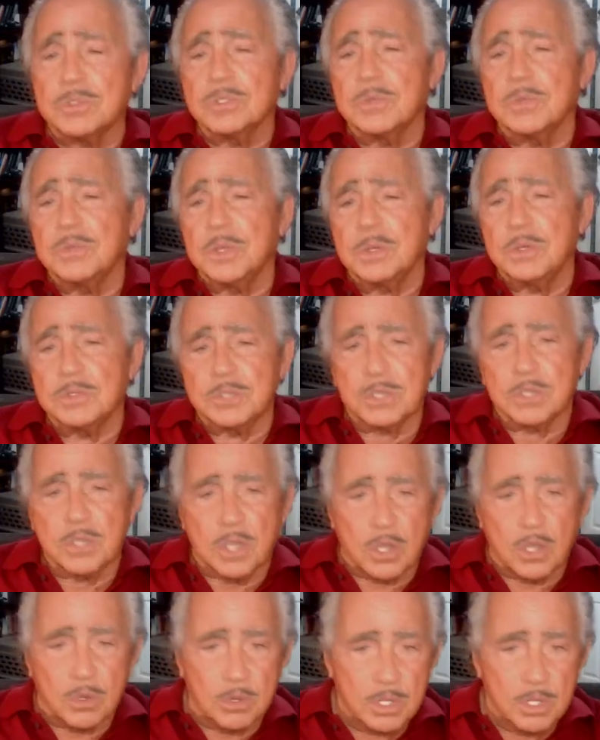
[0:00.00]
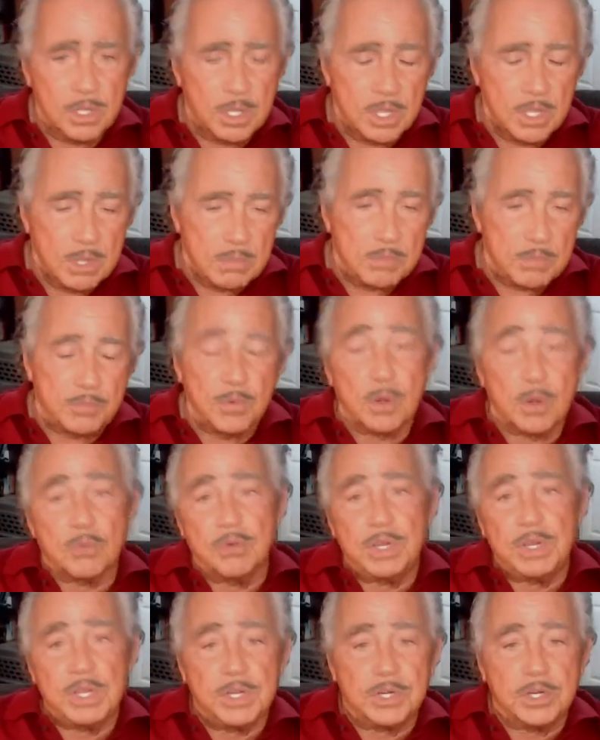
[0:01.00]
of years ago, before
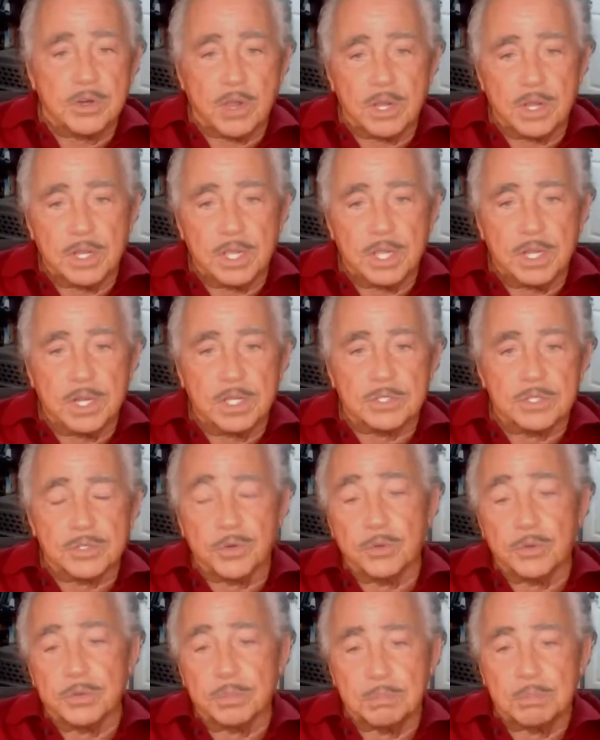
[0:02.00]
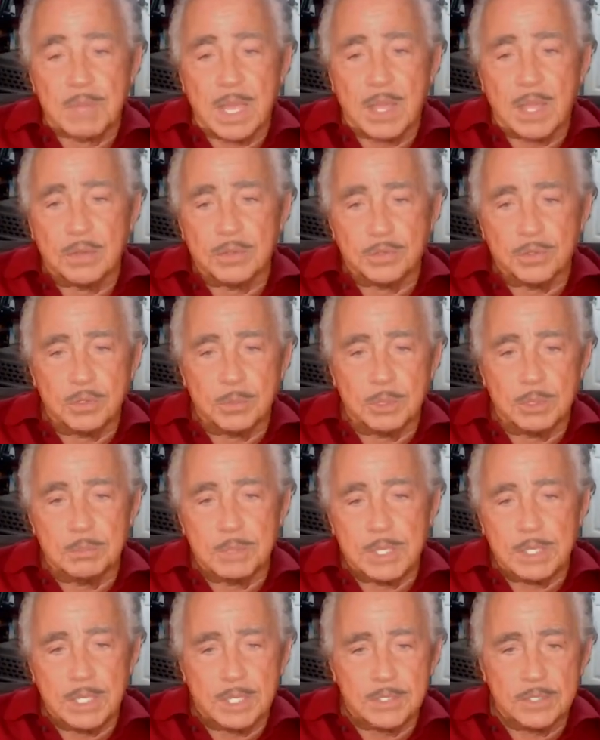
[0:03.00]
reincarnating as earthbound human
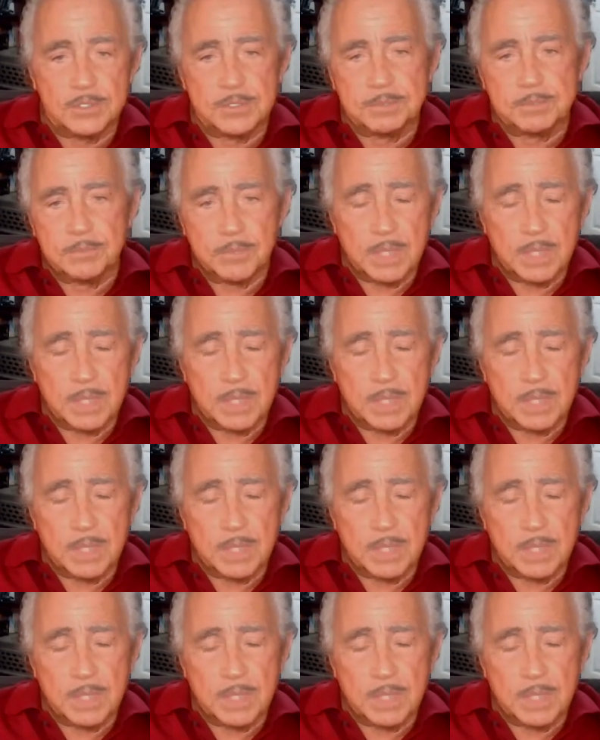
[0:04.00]
beings.